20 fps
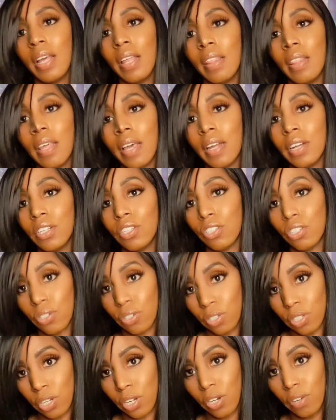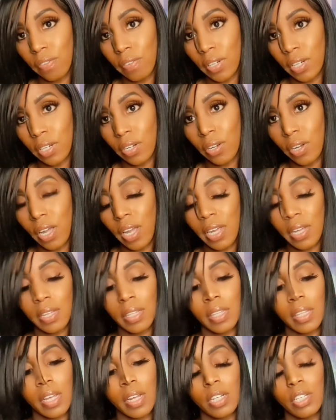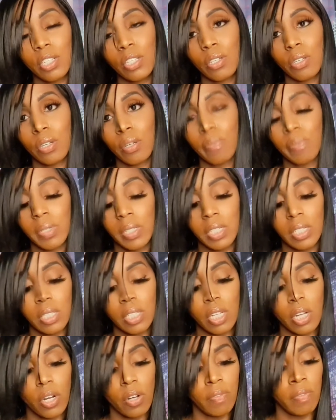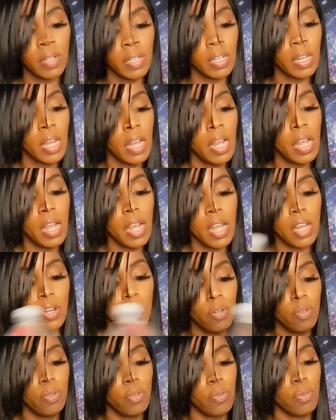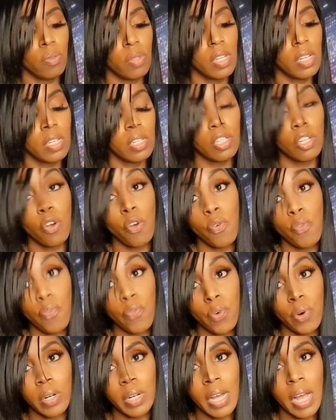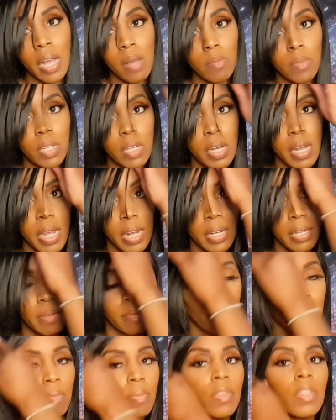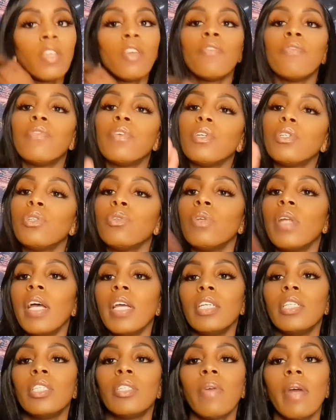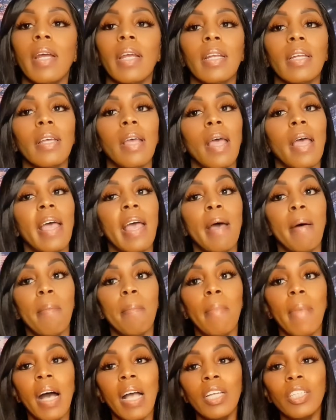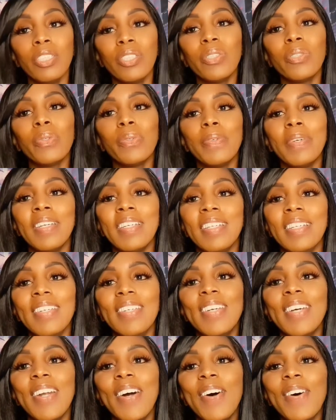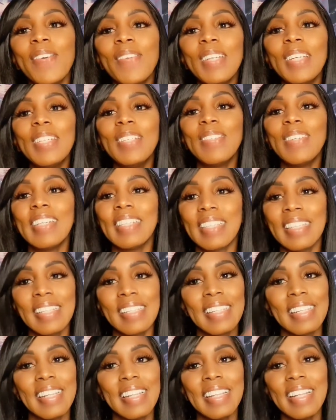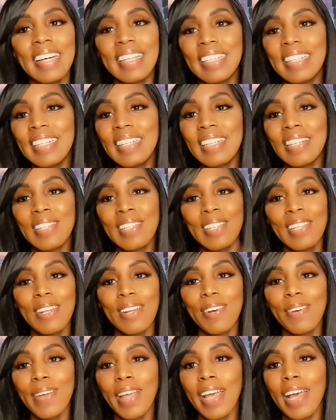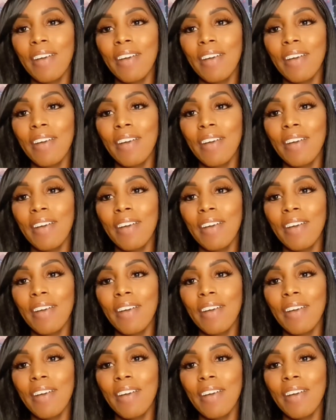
and that is your serving, okay? That is your complete serving, and you do this 4 times a day for 2 days straight. Mind you, you can only drink this, nothing else, no